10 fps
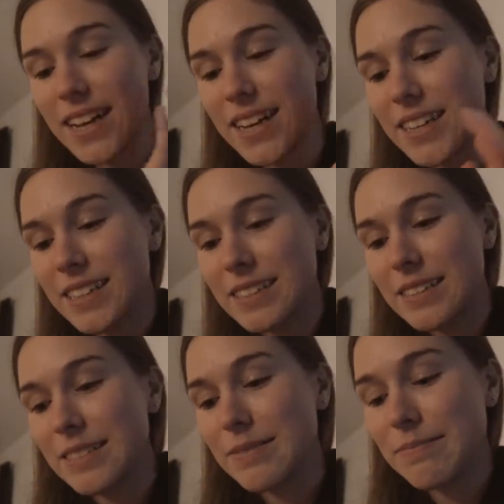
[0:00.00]
I
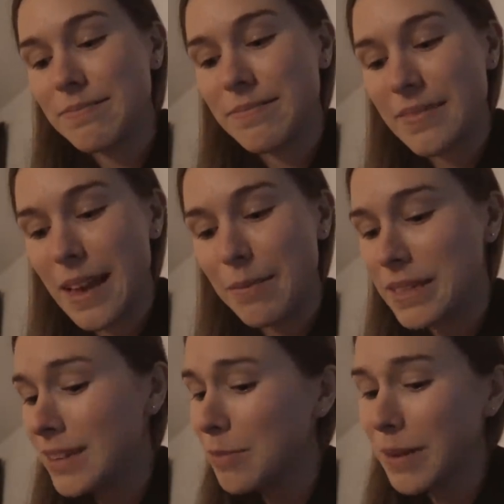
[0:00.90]
am a
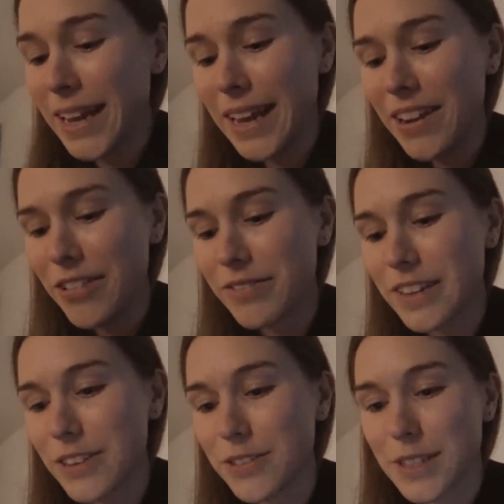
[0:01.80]
little bit ahead on
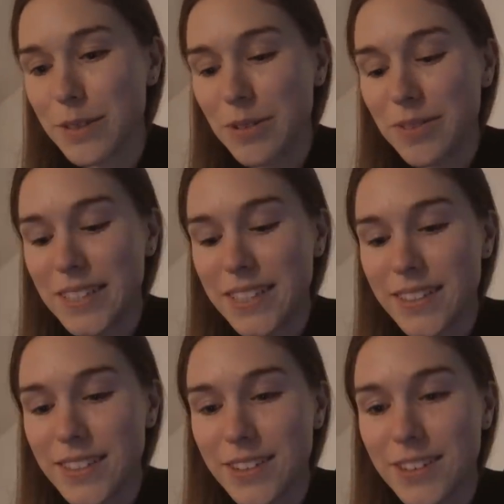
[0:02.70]
videos at the moment,
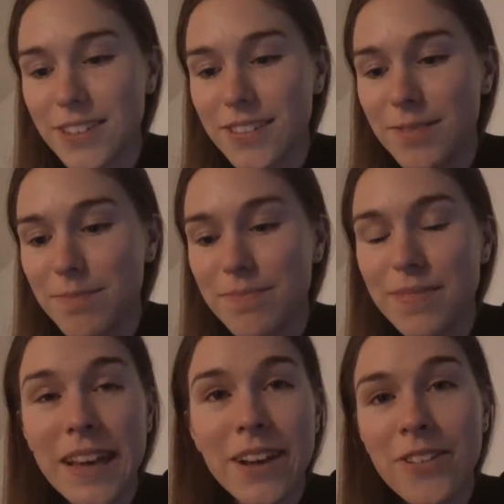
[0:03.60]
so
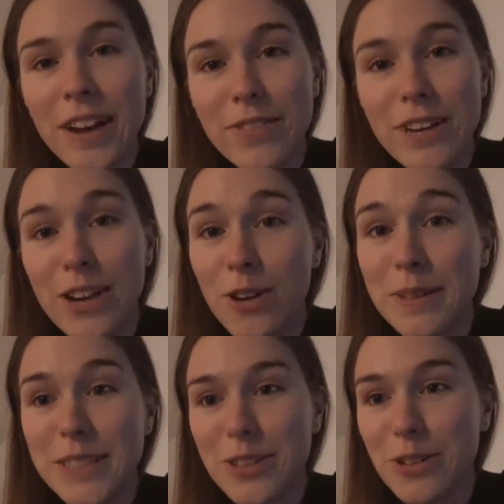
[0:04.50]
I don't have any
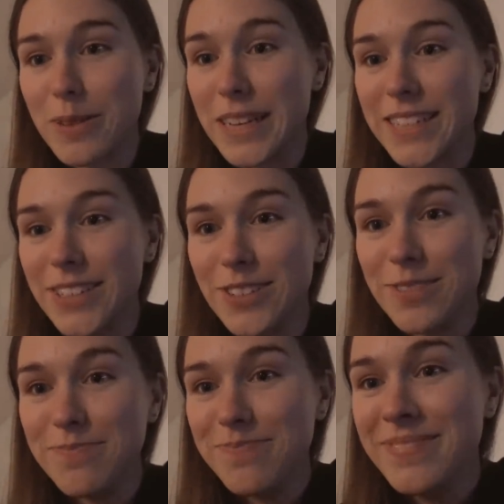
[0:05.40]
comments to reply to.
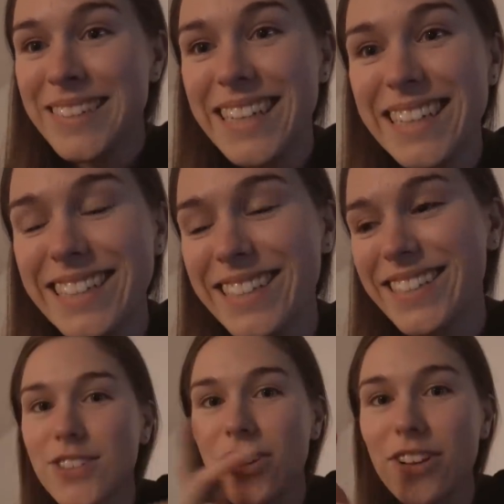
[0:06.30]

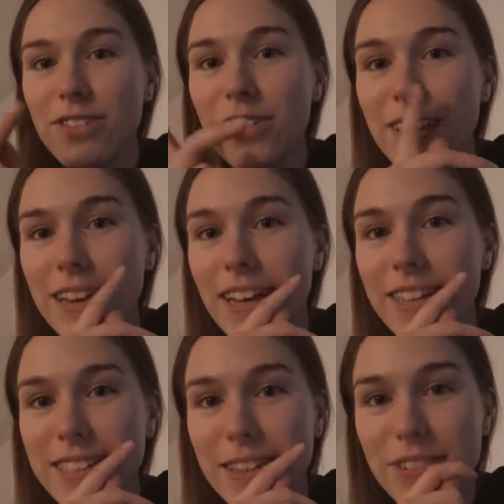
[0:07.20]
Sorry if you can hear
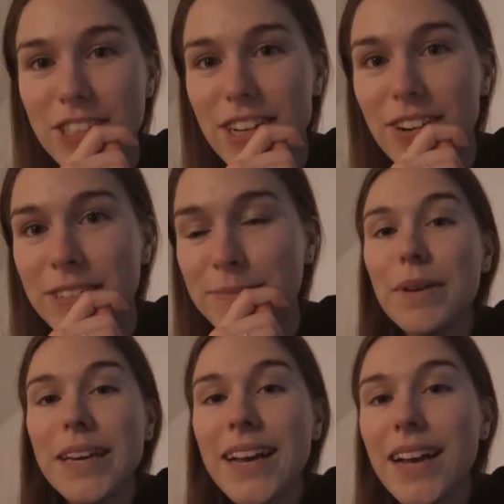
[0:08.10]
Alex having a shower.
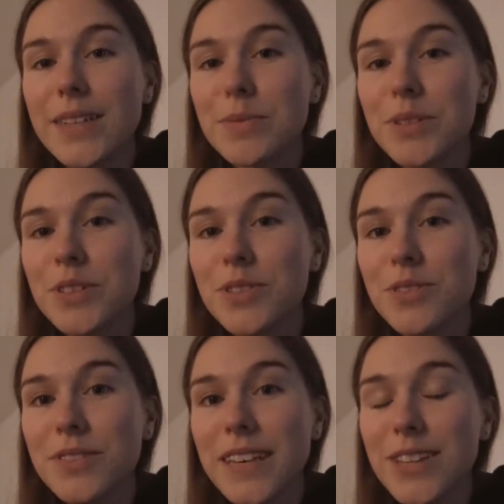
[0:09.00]
But yeah, as per
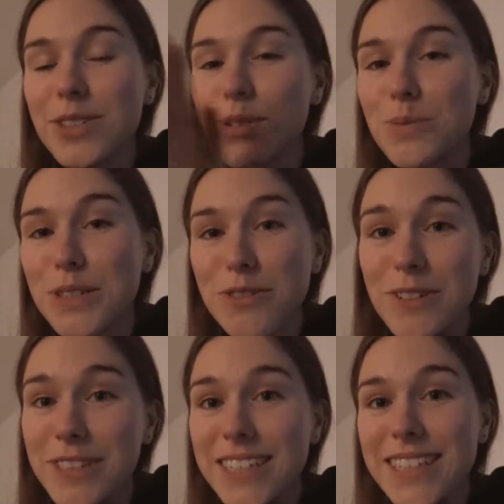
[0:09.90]
usual, thank you so much for
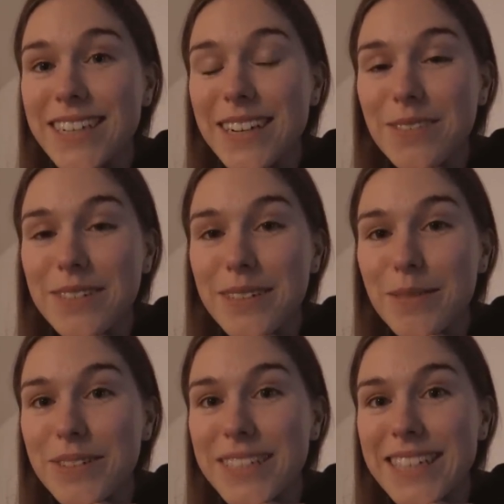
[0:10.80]
watching. I really
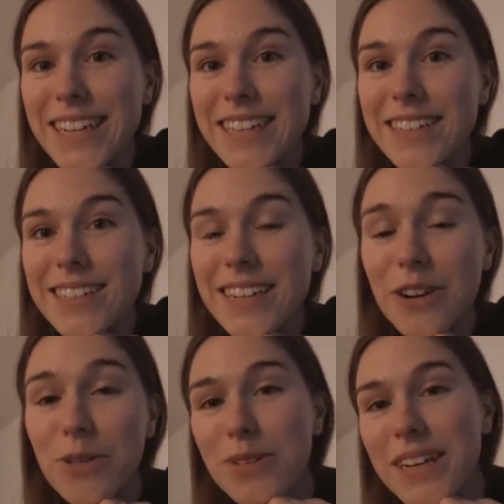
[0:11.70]
appreciate it. I
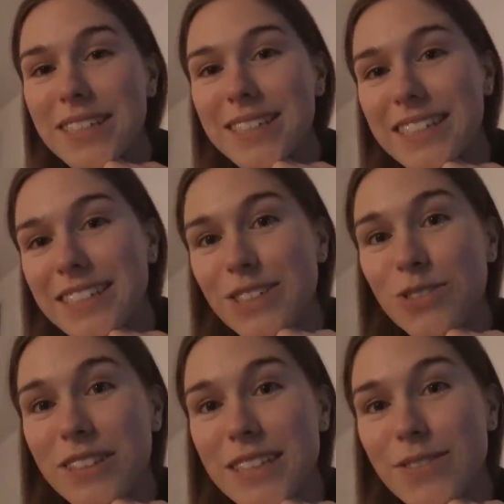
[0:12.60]
hope you guys are still
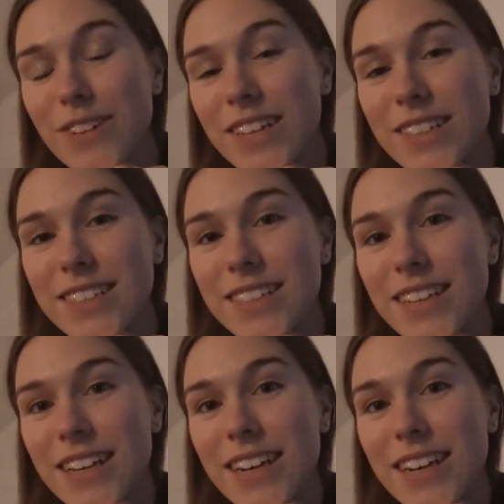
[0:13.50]
enjoying these vlogs.